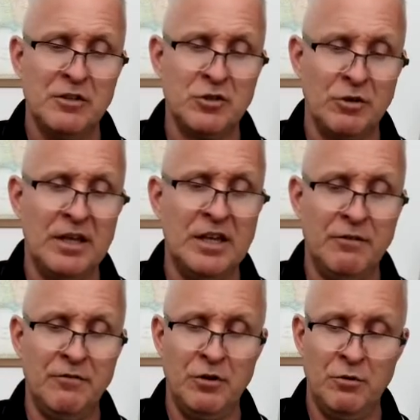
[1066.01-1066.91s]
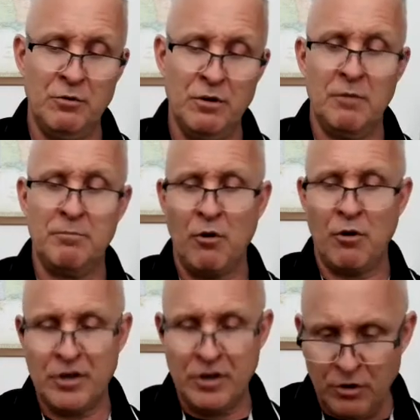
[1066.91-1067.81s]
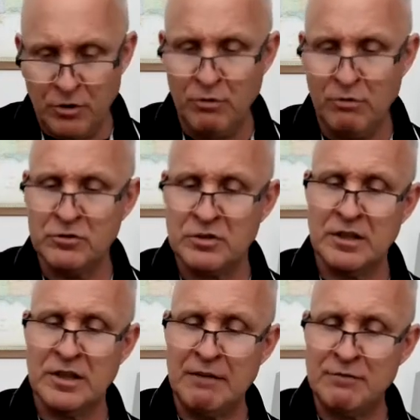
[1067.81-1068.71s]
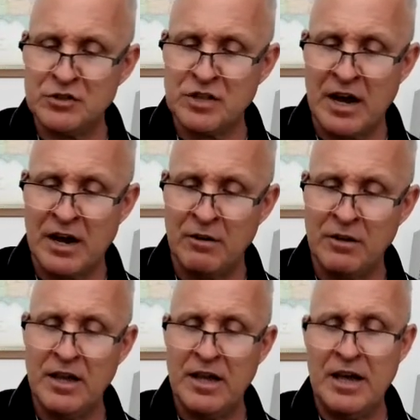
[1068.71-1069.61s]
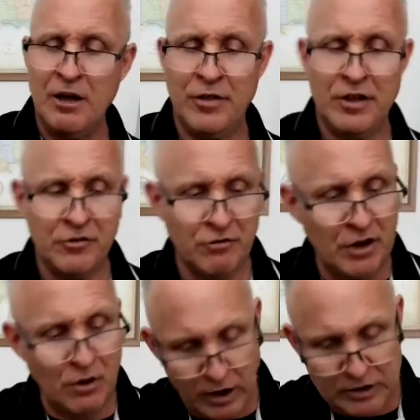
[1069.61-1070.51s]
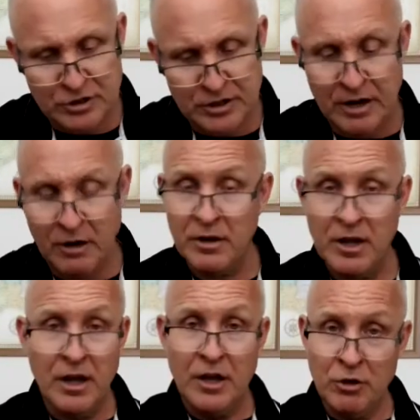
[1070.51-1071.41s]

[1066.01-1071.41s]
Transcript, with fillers: So they give you uh, PAR-Qs, lifestyle, health history questionnaire.